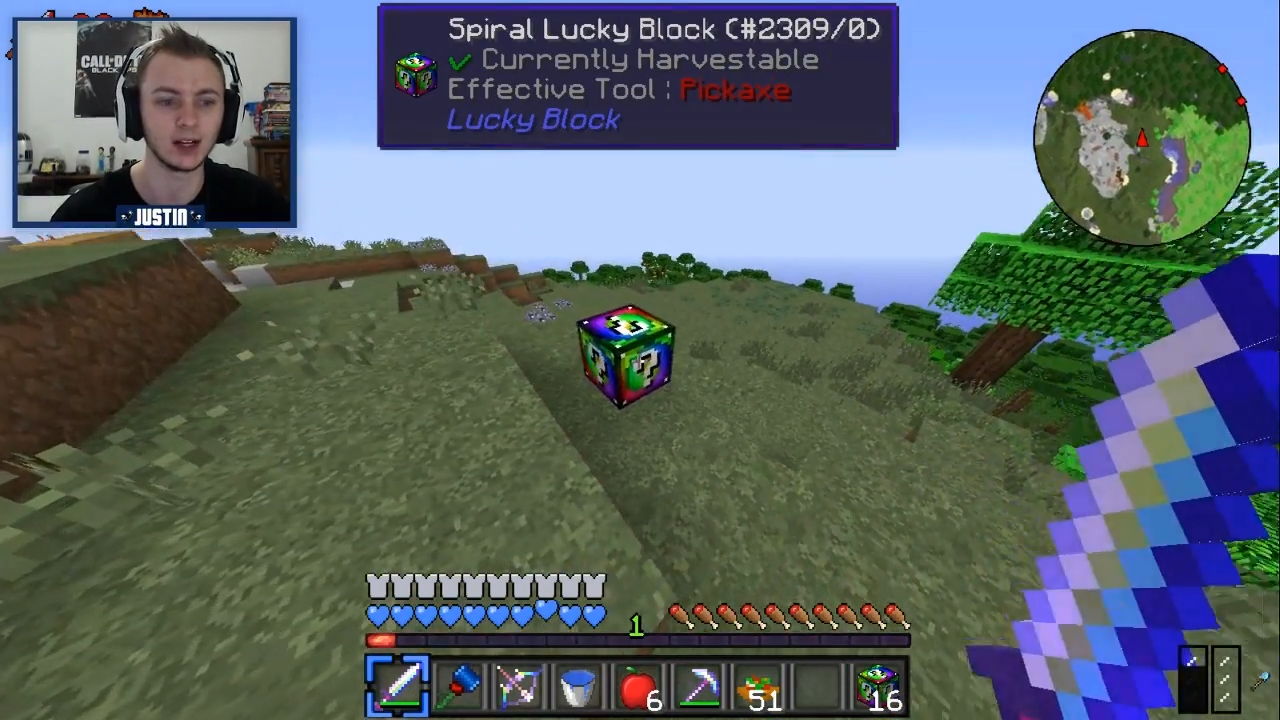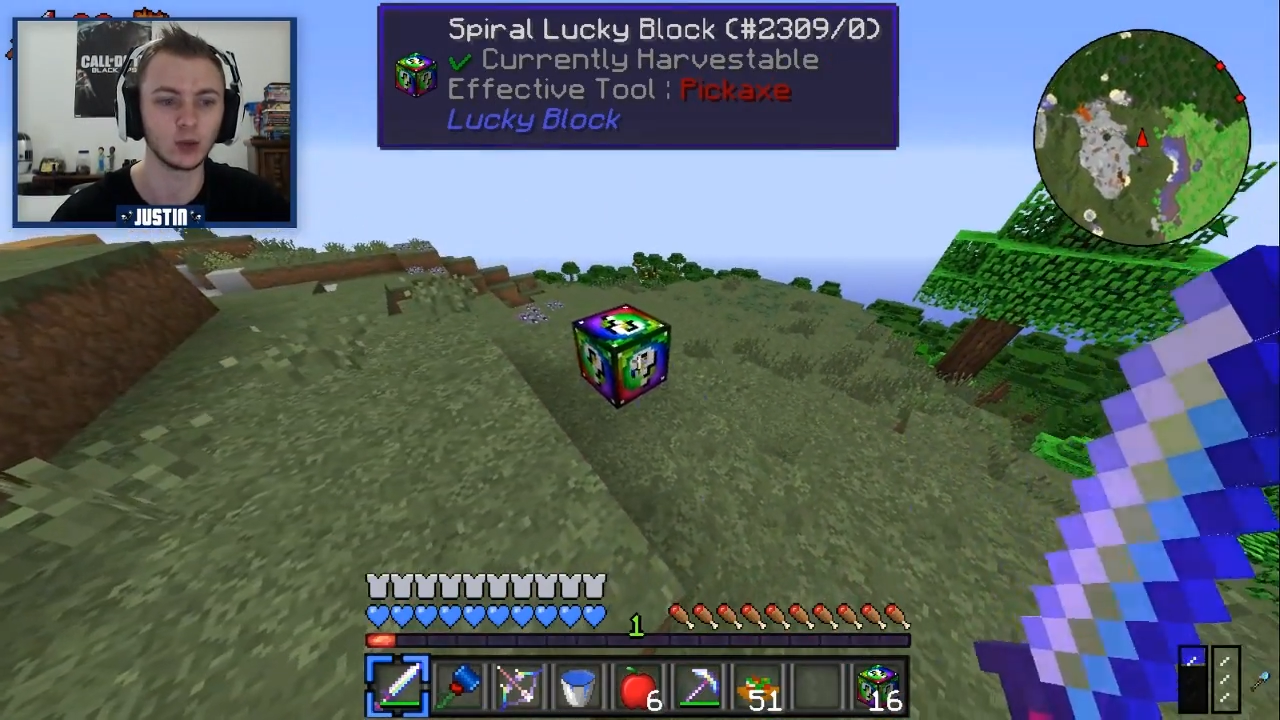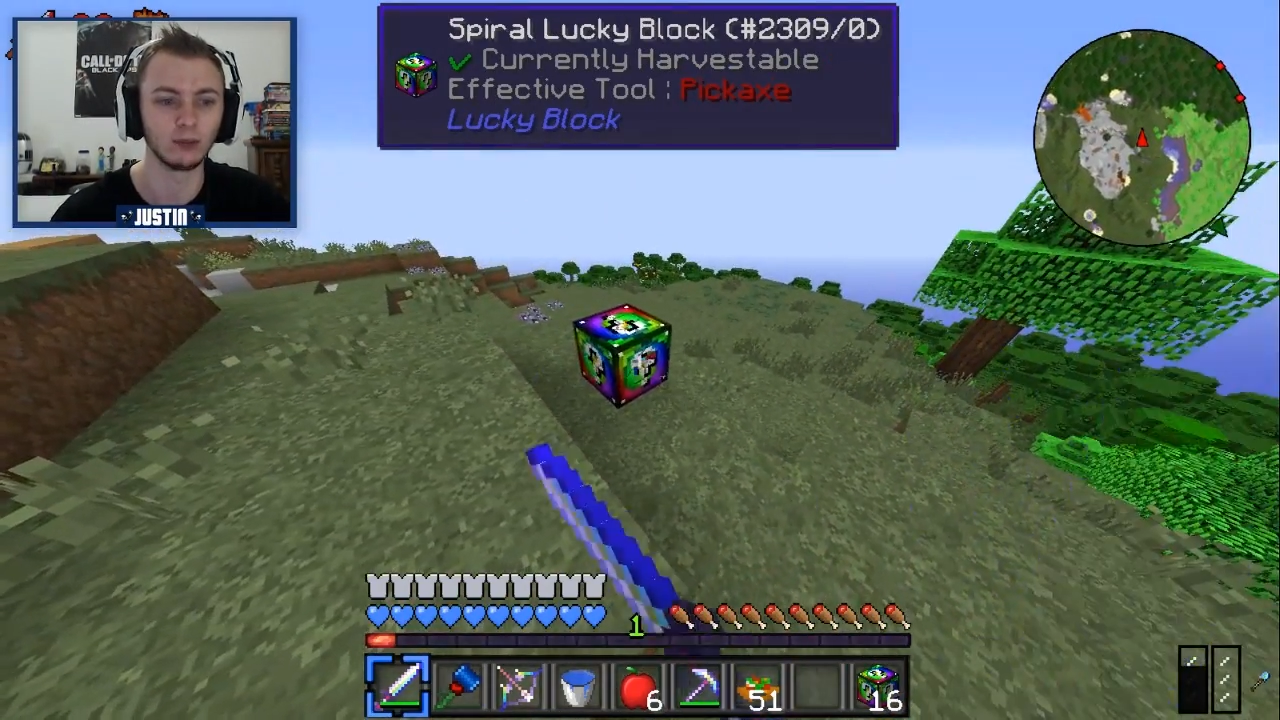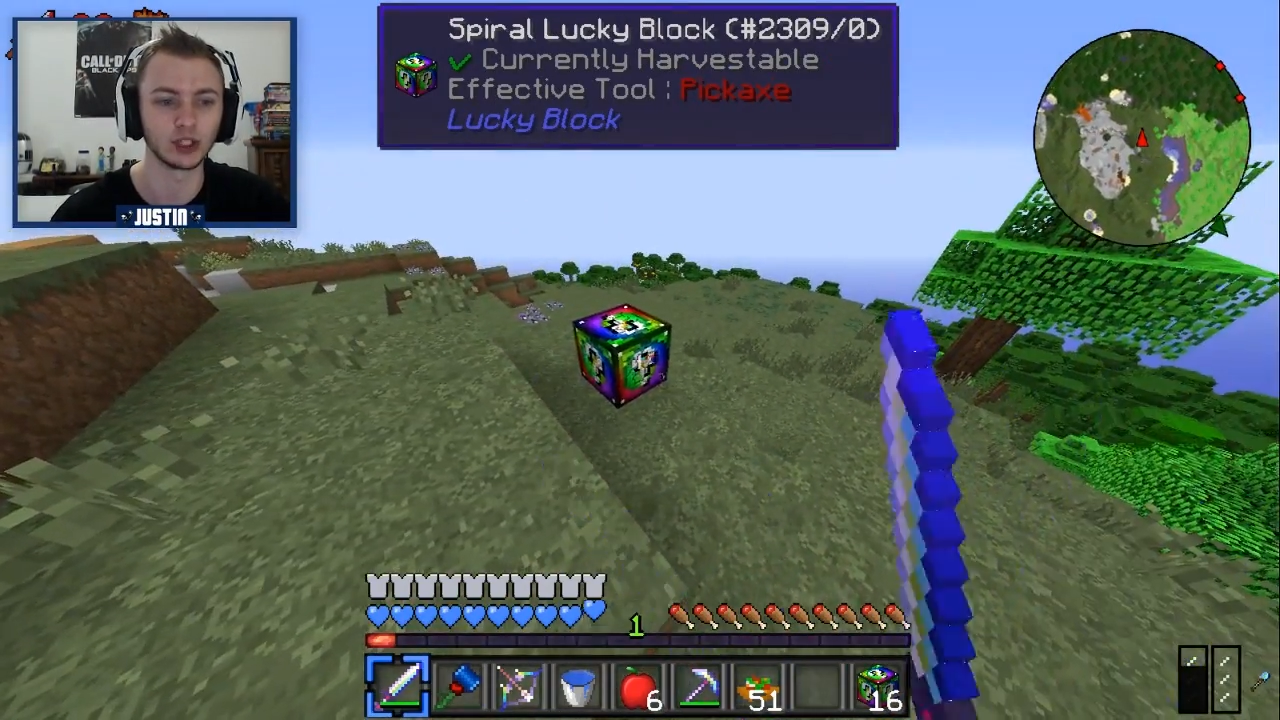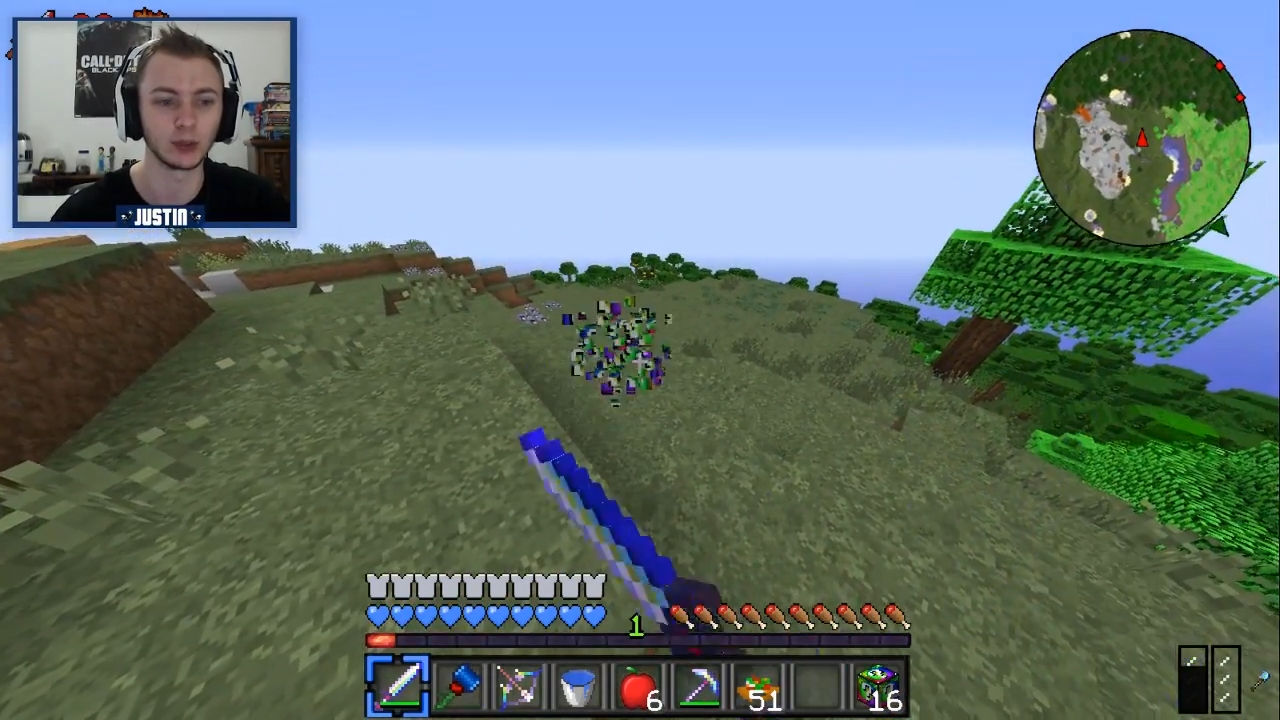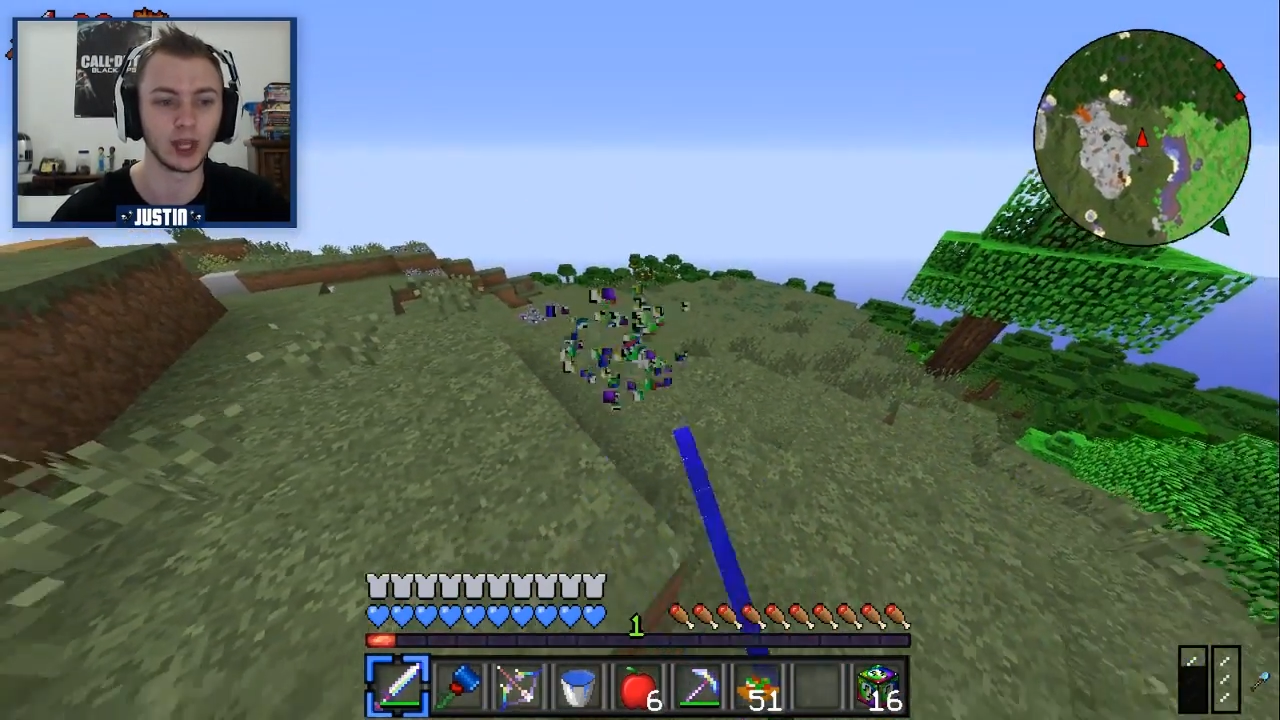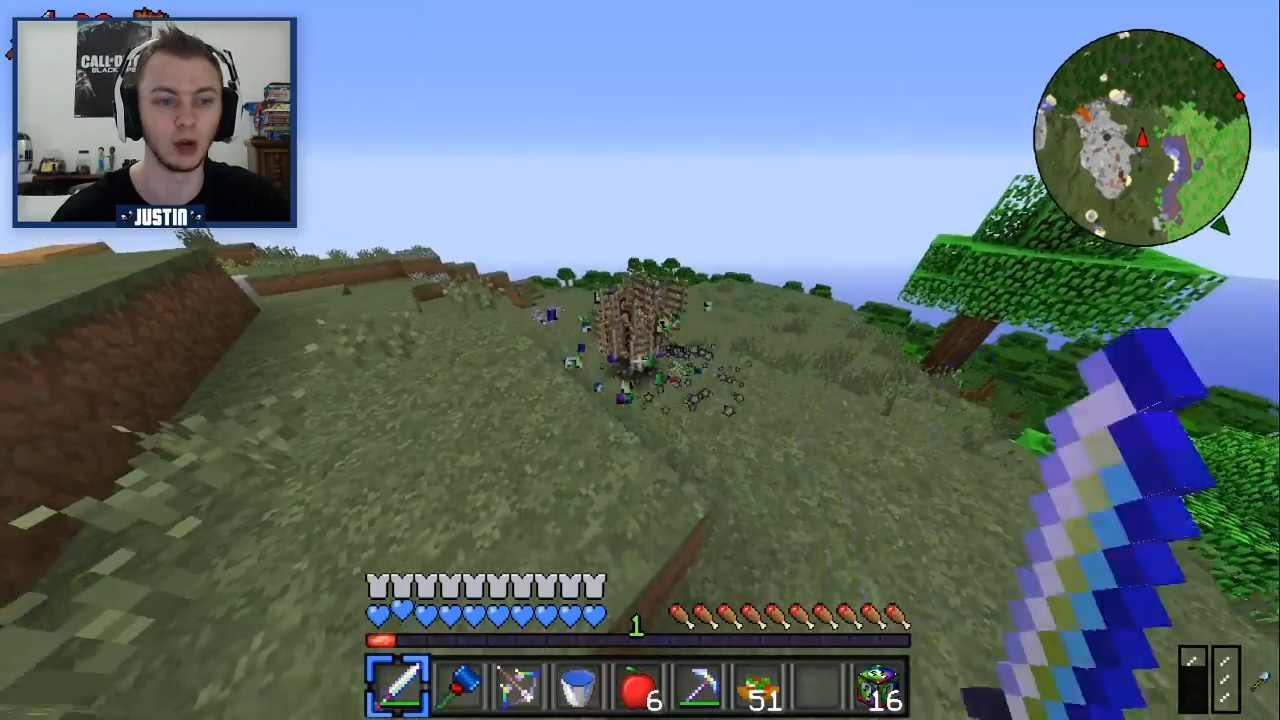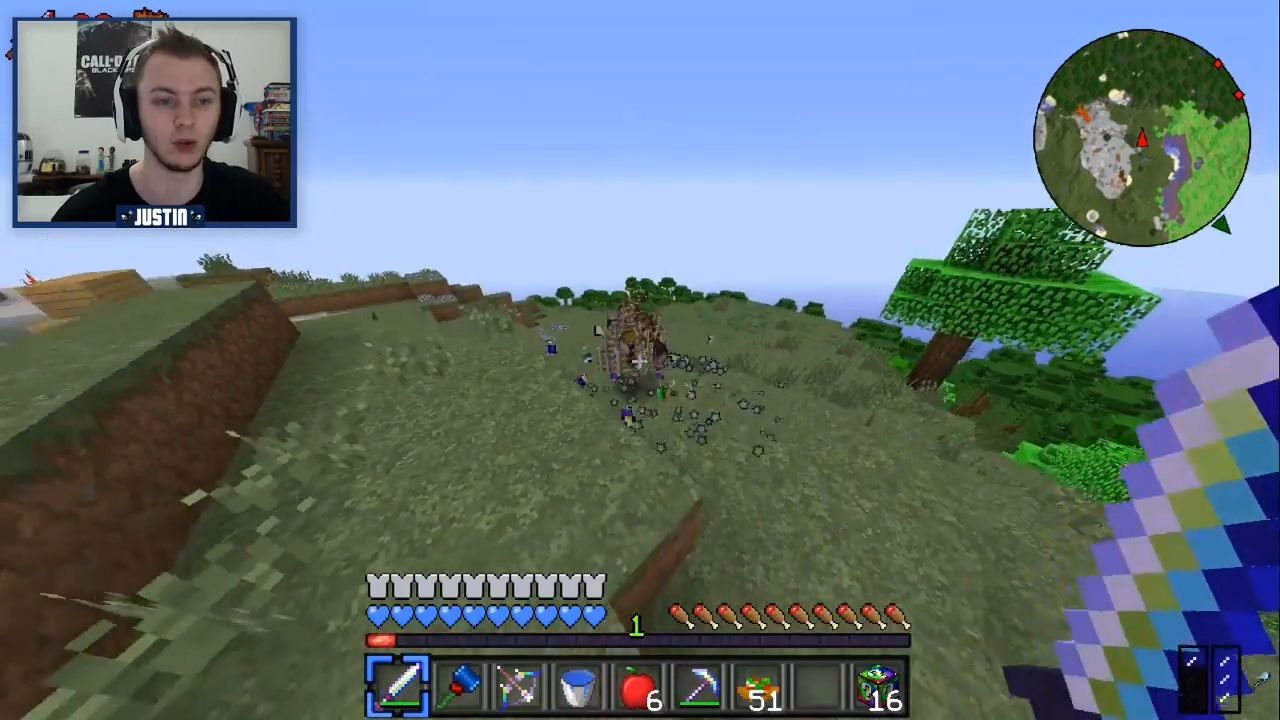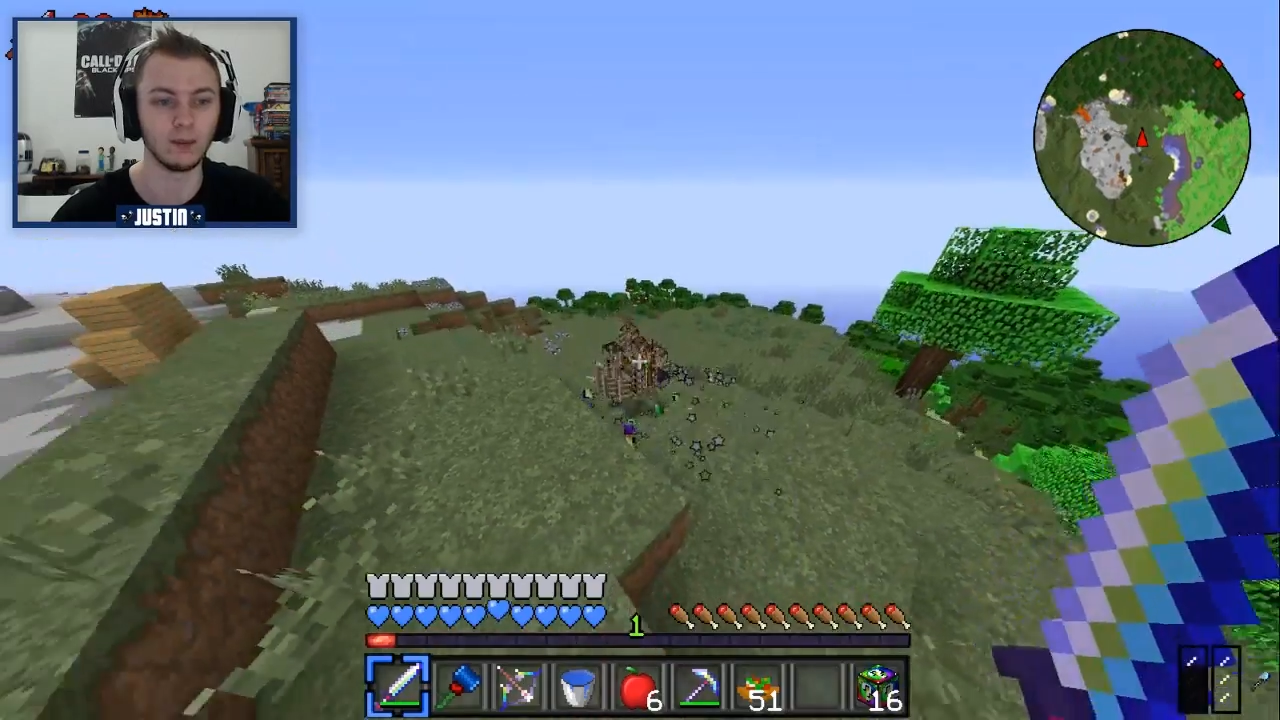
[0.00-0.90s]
one was, here we go!